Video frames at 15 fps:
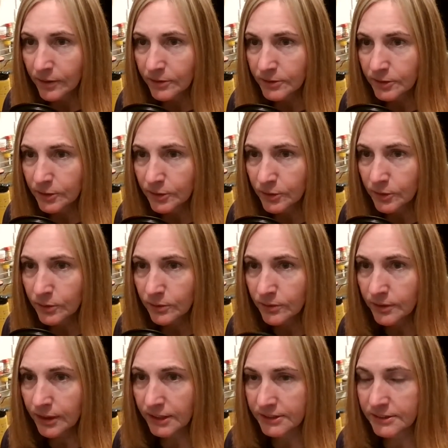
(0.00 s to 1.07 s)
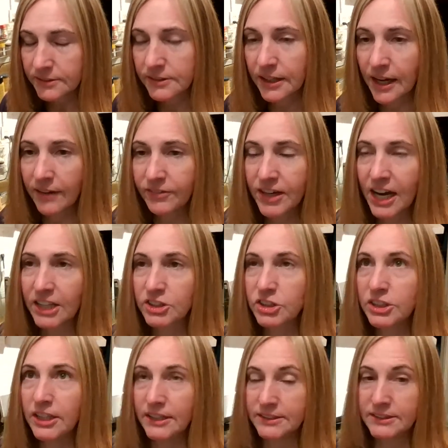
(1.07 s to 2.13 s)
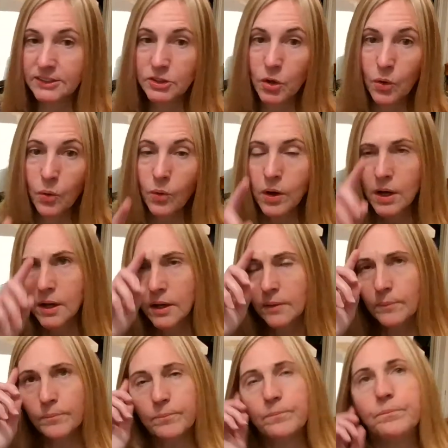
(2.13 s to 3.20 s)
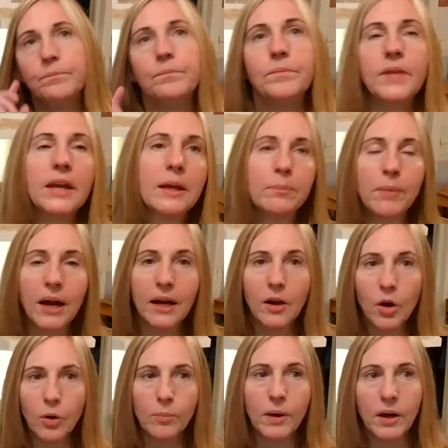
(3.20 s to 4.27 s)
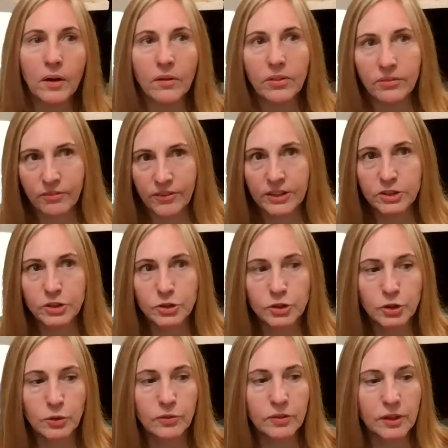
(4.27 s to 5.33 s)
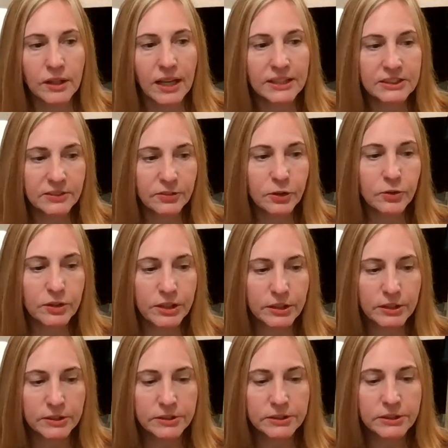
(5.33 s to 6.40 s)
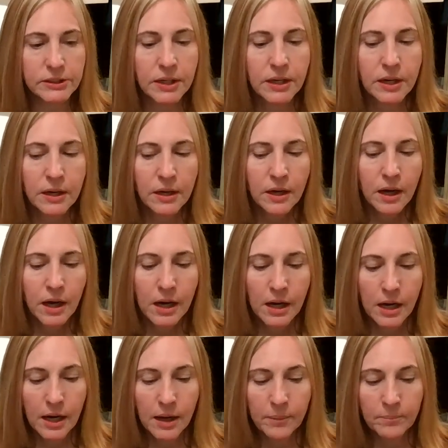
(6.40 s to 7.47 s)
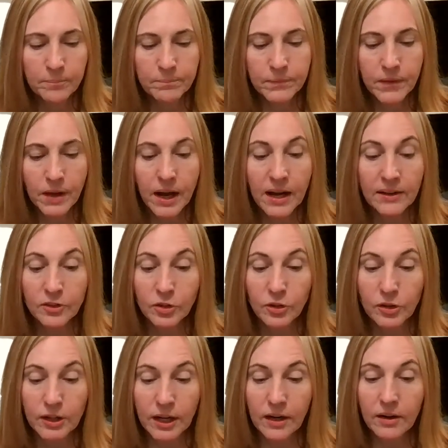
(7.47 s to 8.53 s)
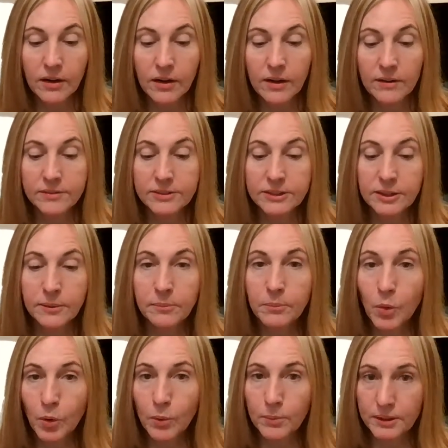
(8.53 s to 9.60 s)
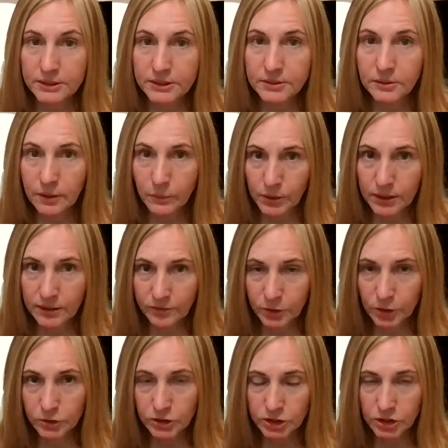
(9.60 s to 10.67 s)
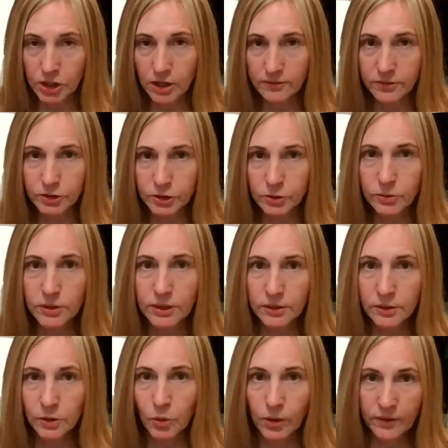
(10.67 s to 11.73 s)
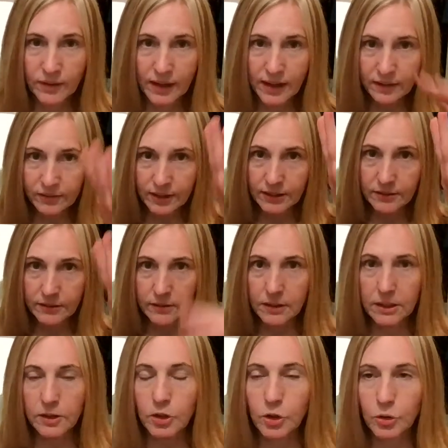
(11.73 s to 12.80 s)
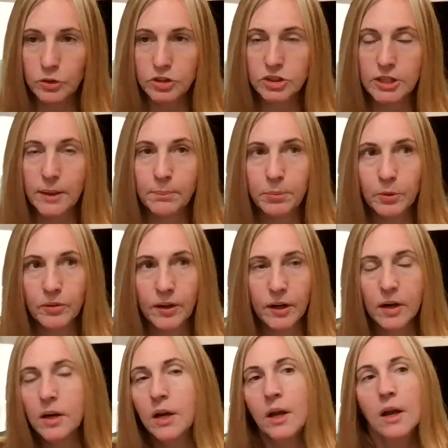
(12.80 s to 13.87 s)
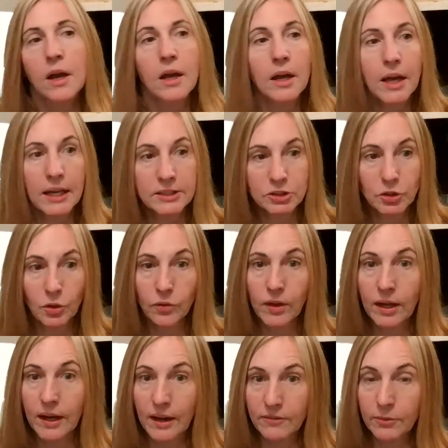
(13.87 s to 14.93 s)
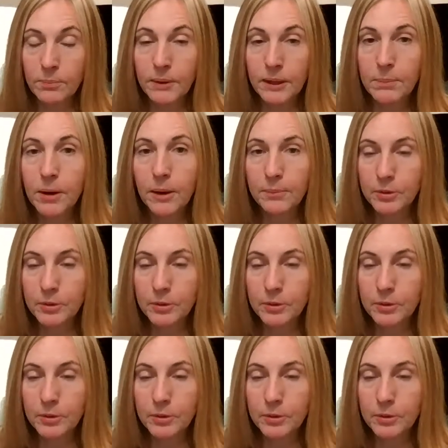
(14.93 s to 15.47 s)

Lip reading: Also, yes, to have cash. Yes. So, in my home health ventures over the last few years, I took care of some Mormons. We live close to Nauvoo, Illinois, and they have like a huge temple there. And so they have a big